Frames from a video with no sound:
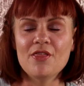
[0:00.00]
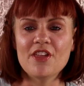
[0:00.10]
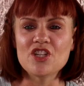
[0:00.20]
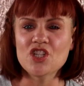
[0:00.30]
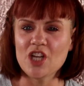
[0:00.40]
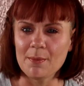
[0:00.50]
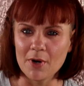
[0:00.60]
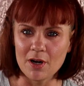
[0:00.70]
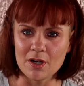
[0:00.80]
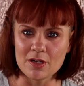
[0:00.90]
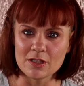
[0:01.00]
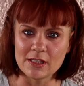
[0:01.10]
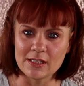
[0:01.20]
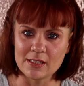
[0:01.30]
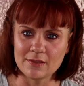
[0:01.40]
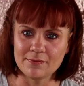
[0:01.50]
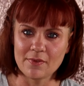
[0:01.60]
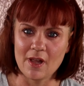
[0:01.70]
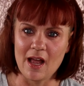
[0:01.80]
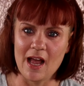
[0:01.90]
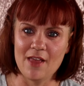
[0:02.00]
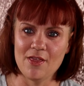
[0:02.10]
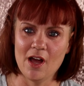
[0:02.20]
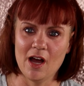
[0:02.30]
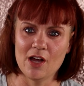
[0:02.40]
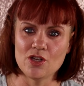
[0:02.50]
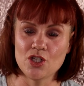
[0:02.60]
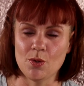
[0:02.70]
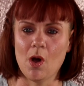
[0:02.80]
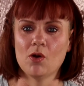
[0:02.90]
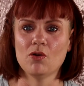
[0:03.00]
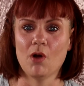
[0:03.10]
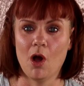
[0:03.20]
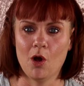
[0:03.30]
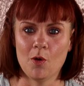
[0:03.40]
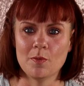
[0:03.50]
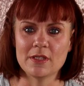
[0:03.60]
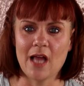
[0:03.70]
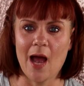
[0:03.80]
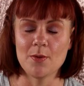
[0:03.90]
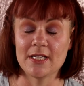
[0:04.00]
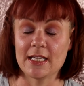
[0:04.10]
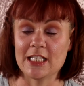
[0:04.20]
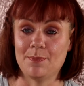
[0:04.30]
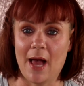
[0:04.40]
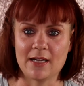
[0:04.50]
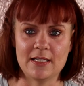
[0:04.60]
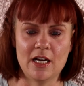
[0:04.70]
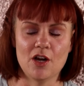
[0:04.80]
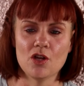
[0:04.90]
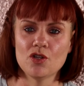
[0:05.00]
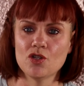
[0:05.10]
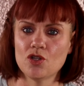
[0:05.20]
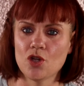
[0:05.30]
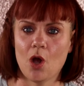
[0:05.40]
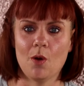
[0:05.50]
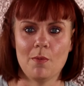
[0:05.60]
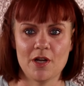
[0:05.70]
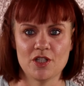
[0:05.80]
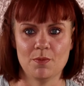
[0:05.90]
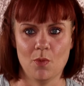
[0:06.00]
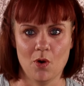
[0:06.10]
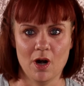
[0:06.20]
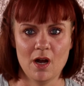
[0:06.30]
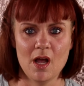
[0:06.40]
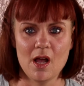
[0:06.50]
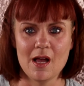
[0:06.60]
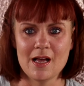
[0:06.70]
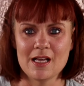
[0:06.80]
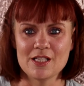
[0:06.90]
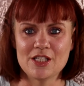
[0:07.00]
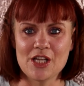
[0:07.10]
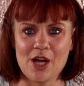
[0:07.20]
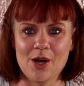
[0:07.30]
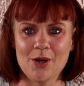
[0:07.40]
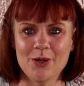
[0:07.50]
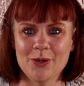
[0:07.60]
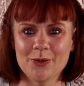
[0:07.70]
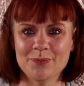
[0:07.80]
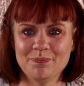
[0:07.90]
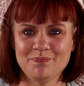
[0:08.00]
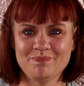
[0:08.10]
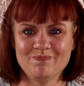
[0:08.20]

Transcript: The shimmers and the duochromes, I was expecting so much more. So